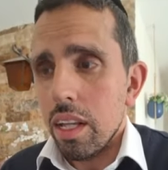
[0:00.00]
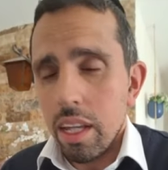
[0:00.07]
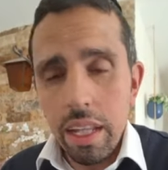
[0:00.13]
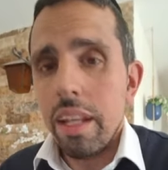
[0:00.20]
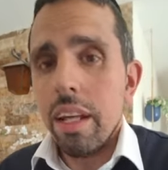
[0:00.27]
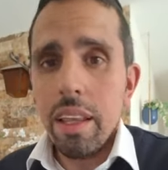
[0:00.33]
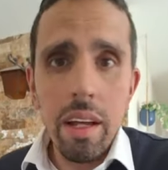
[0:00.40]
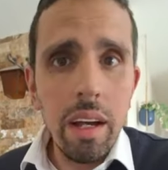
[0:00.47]

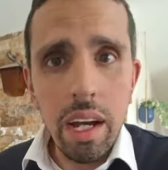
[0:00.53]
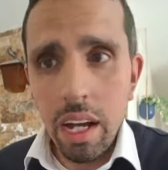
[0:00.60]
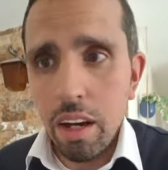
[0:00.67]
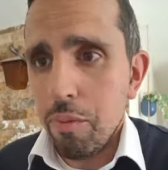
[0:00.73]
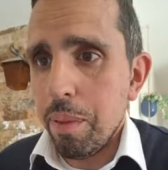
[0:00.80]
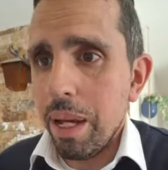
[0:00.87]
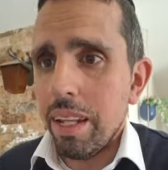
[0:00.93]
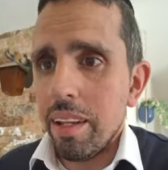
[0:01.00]
in
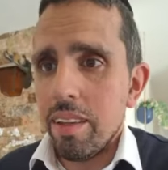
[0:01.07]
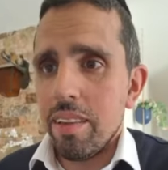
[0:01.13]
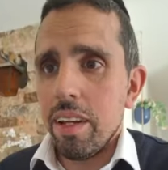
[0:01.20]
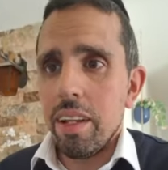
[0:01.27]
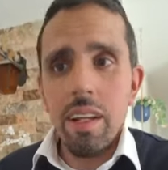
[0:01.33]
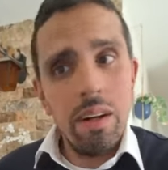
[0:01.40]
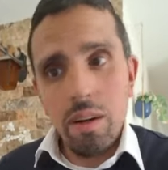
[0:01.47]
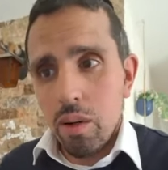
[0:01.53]
the Bet
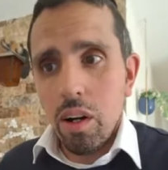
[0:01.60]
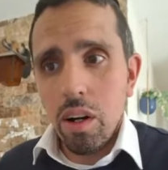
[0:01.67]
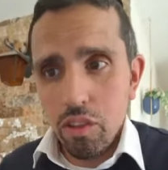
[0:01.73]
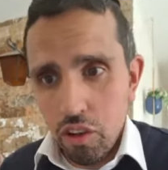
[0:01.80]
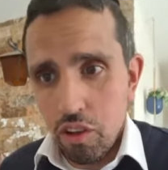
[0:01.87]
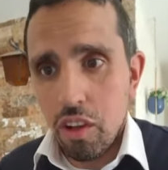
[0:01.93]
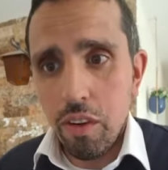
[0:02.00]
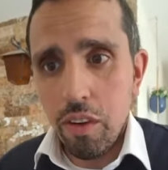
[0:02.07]
Nisan, uh,
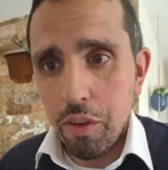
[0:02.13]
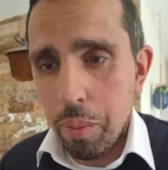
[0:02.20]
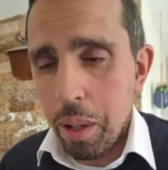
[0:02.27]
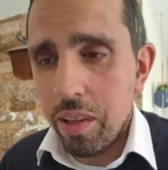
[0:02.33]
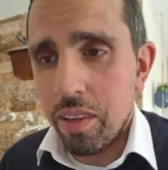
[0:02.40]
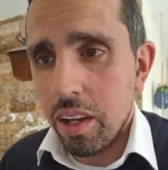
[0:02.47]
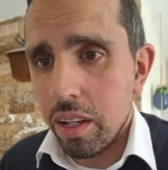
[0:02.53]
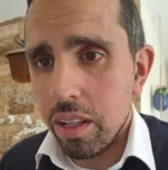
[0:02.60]
just after
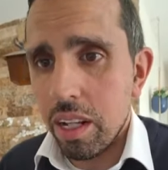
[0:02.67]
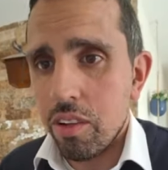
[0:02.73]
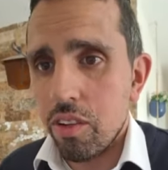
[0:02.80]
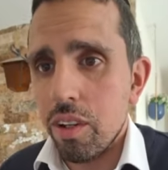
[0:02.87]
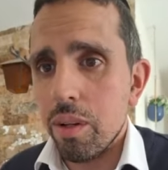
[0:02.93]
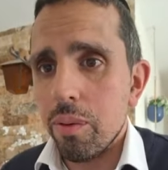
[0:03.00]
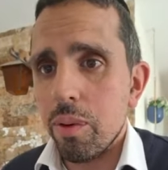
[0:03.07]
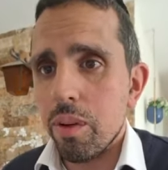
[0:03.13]
Pesach.
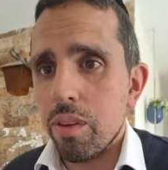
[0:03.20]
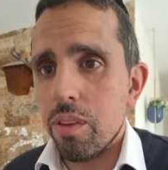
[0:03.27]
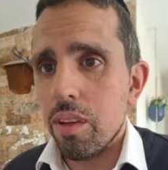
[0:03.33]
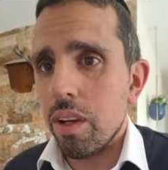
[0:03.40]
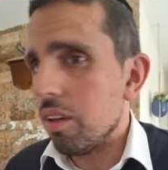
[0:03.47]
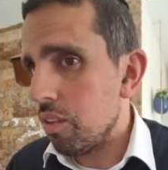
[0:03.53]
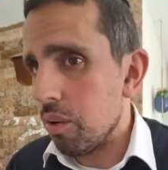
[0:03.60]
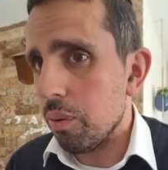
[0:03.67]
Naturally, was
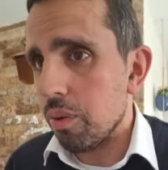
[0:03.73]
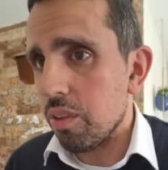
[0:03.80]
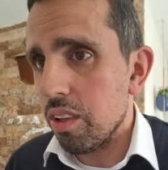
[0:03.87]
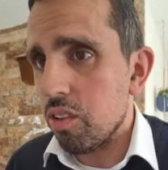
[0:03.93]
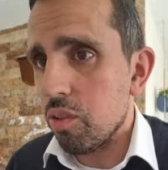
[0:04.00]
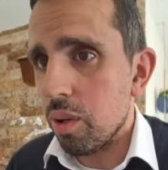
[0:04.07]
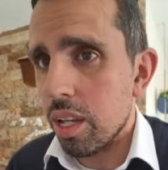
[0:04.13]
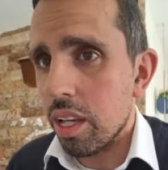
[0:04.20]
uh, so it was
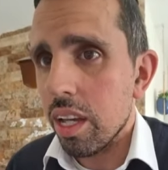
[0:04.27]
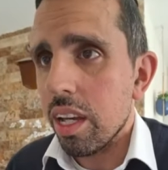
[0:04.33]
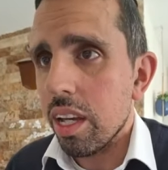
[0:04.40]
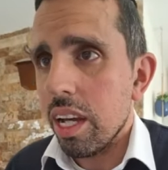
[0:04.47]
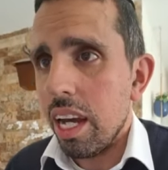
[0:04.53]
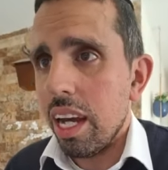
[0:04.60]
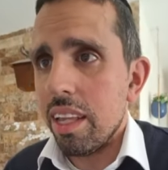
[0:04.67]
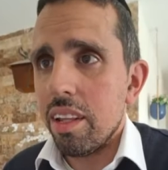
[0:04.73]
this week
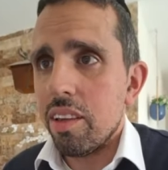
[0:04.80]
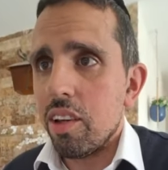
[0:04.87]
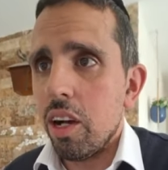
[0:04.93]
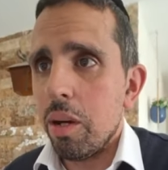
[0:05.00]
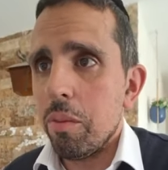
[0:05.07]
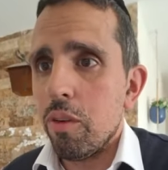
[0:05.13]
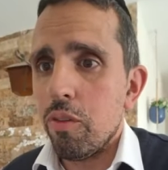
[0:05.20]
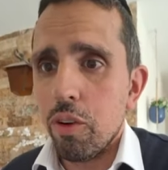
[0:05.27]
at the
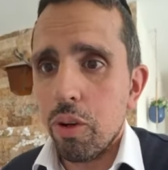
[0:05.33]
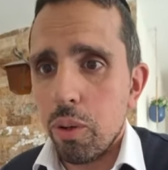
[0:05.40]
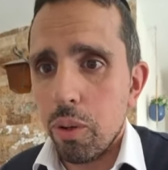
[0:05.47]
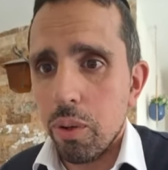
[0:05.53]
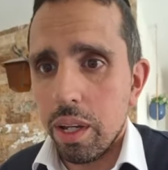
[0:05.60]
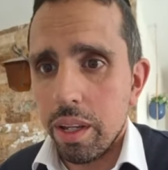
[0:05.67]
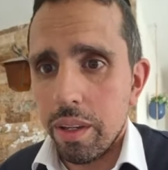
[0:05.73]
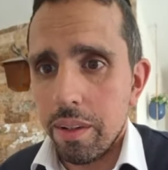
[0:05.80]
time of
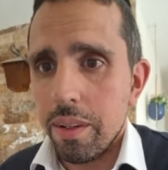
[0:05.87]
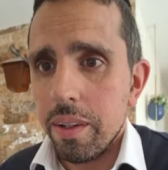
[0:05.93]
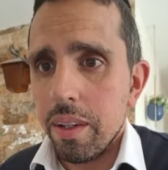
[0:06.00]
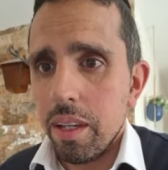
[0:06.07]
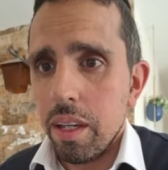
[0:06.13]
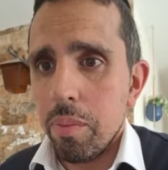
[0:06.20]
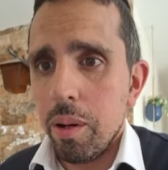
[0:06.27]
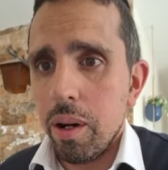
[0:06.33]
recording.
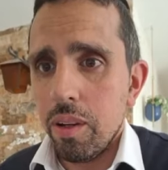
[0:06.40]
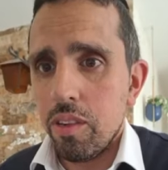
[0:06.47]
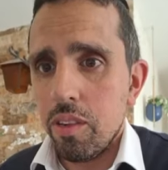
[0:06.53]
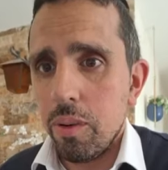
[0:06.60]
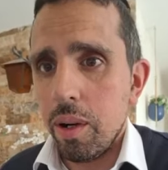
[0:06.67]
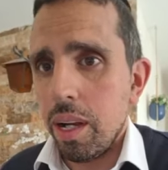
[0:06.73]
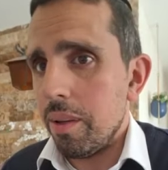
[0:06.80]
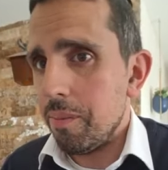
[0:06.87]
He
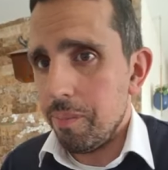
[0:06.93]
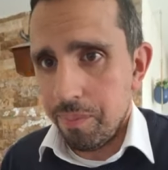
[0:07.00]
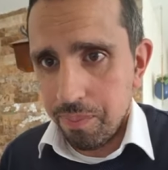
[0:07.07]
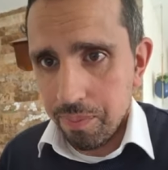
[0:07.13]
passed away.